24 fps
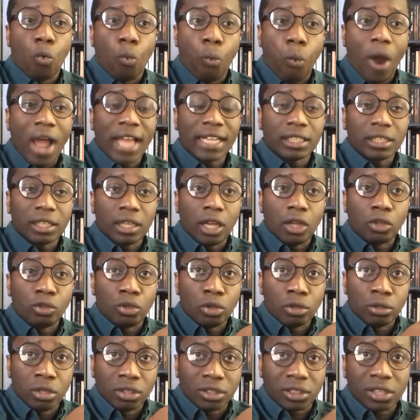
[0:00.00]
what
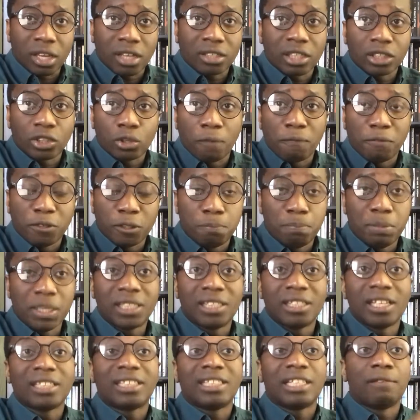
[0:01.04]
the success of his
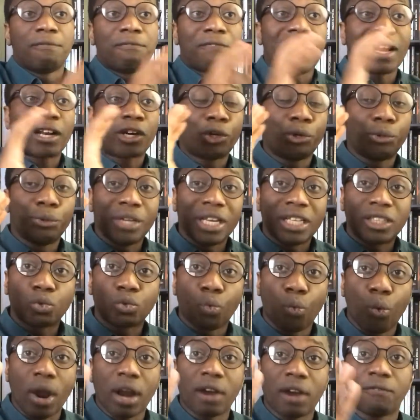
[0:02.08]
business in fact creates
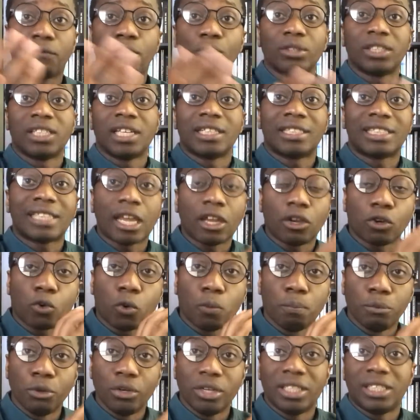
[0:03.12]
wealth for the entire
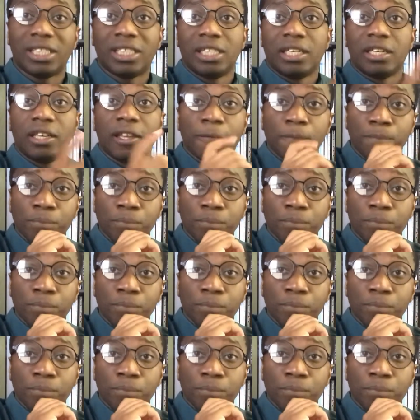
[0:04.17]
community.